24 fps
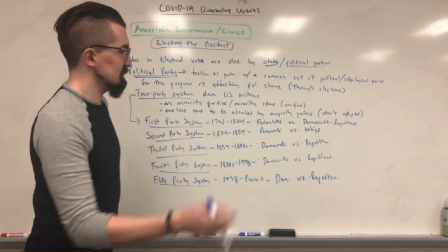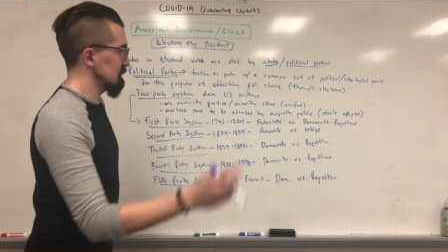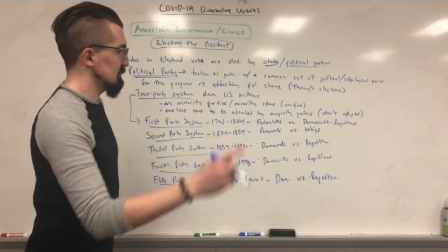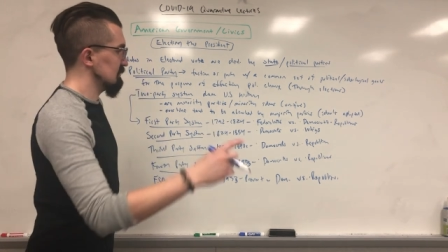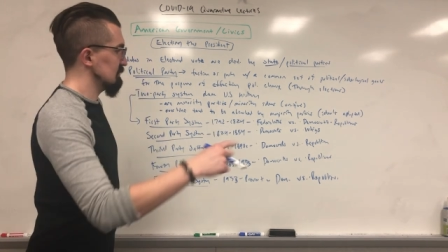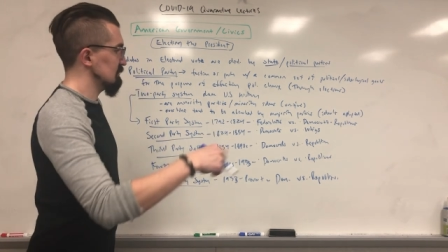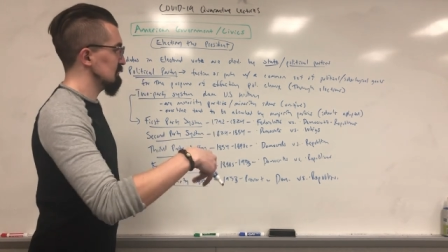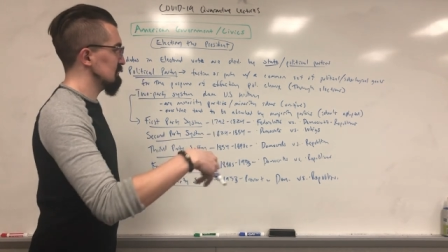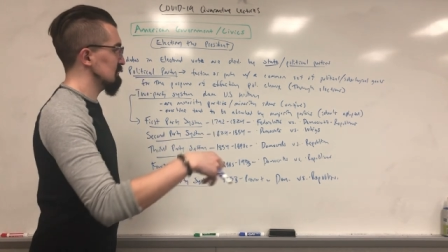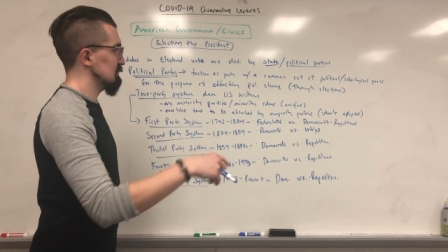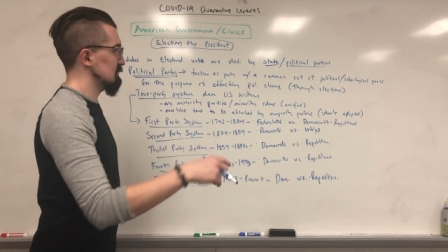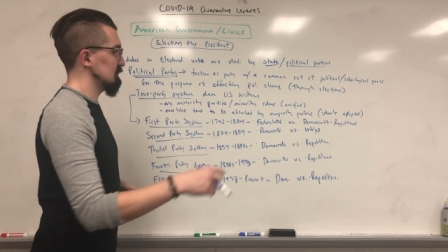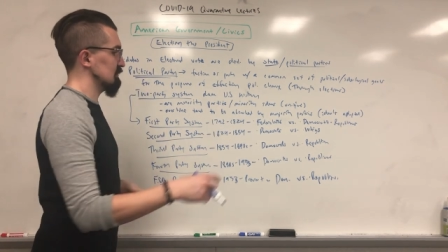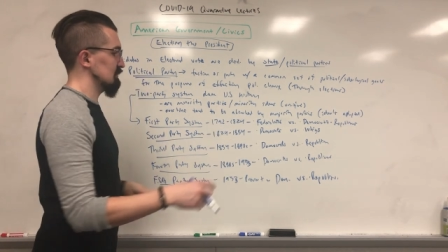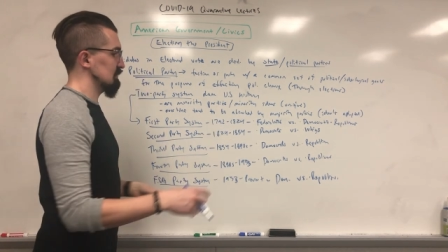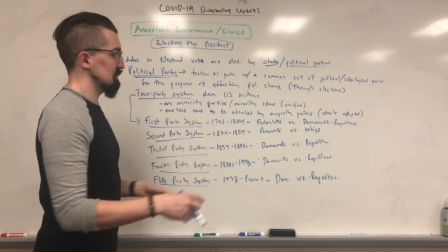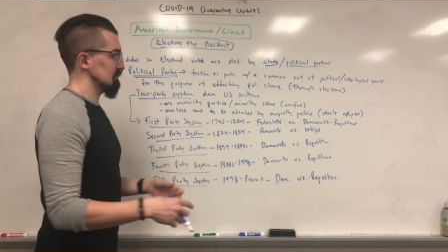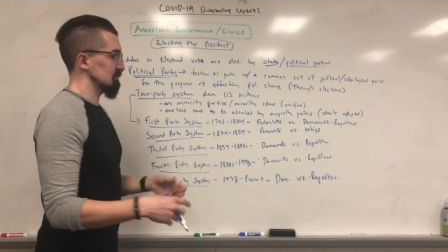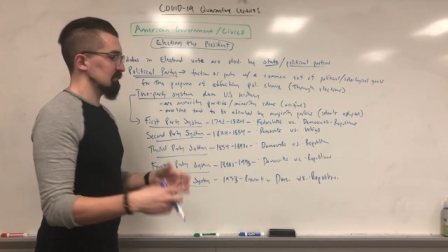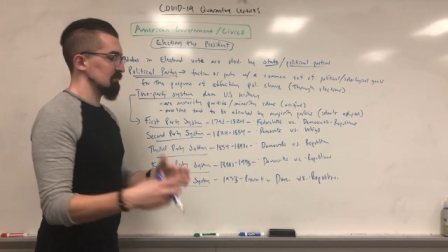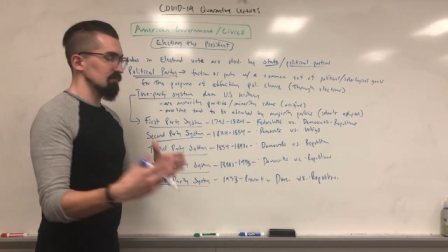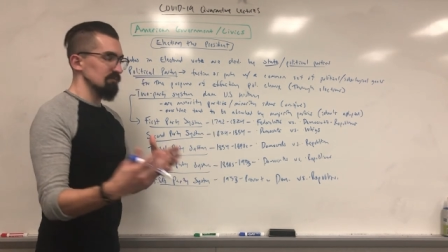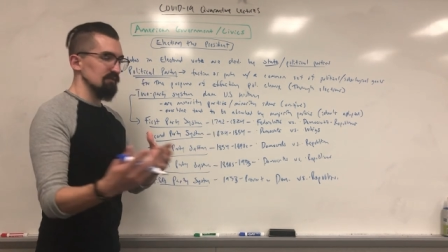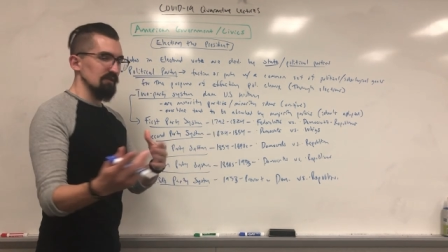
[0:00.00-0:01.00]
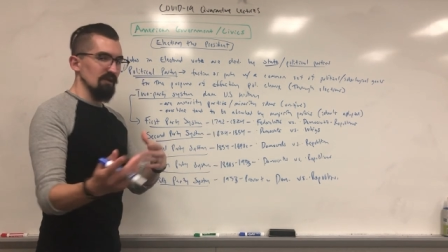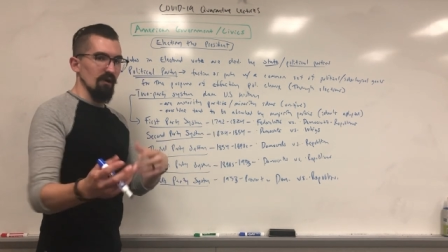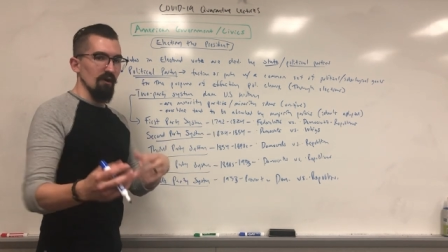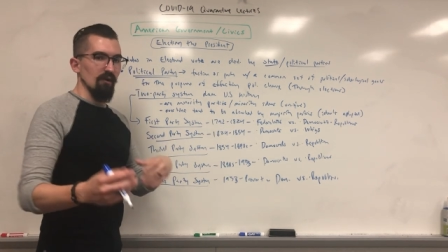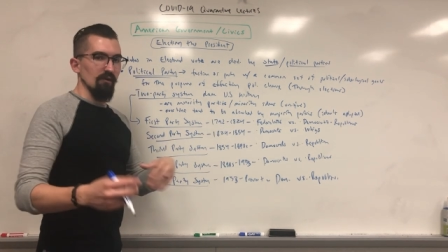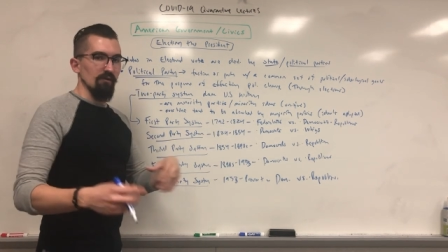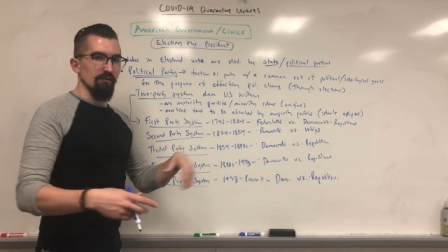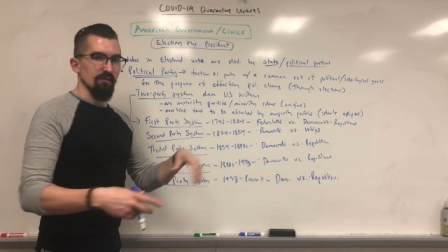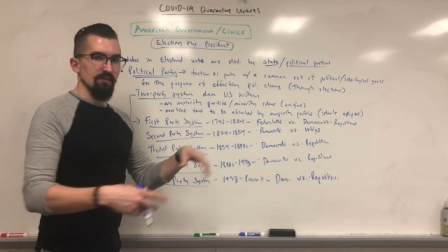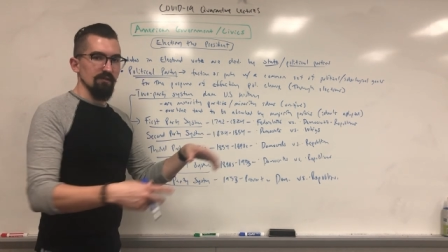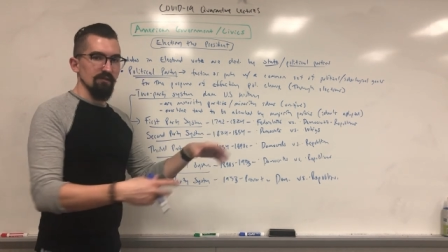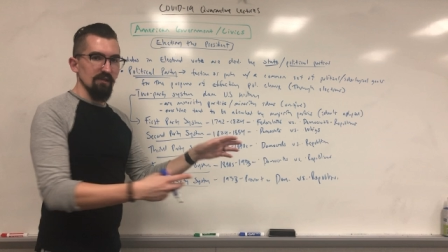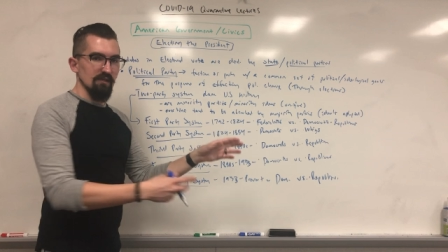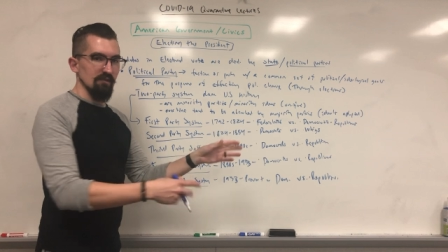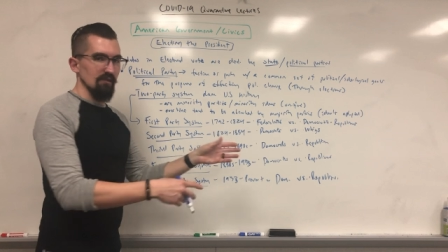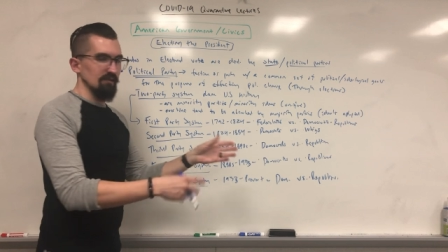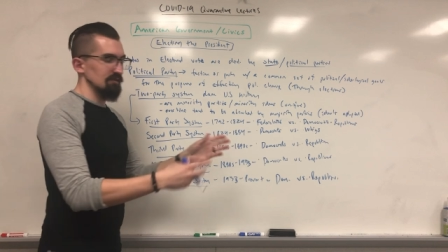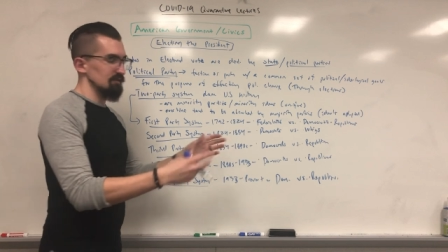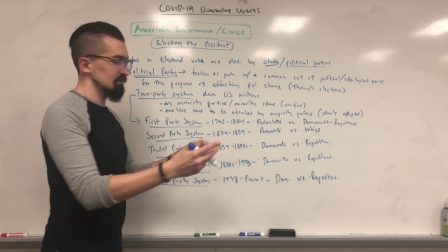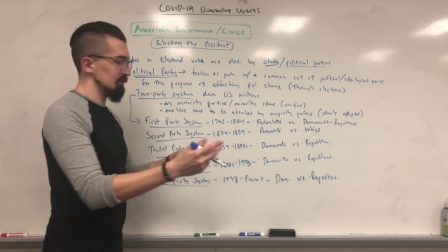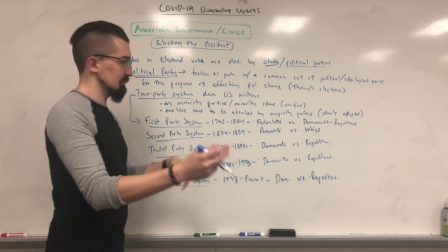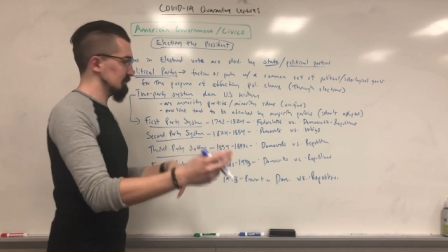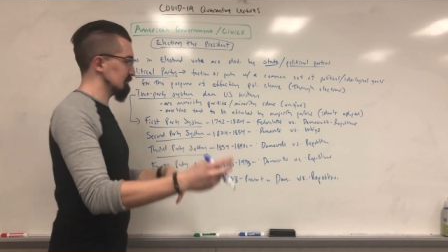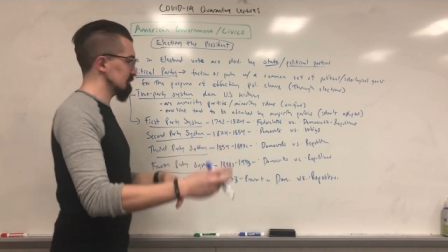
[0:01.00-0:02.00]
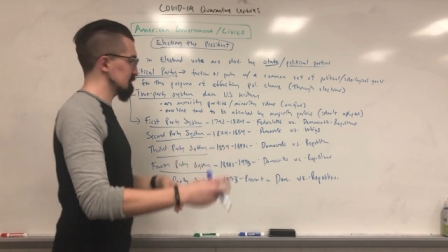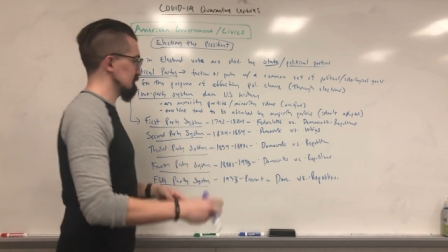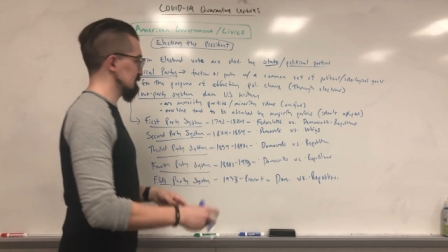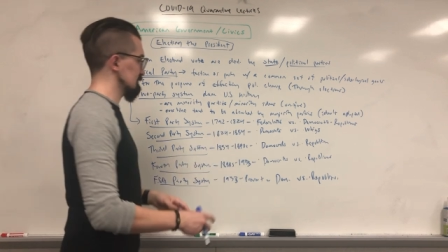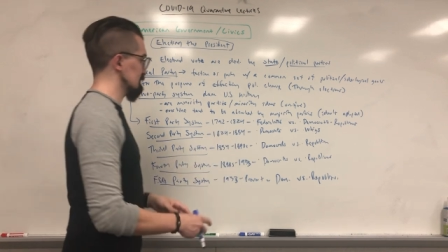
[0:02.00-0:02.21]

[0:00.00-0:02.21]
the Congress, state legislatures,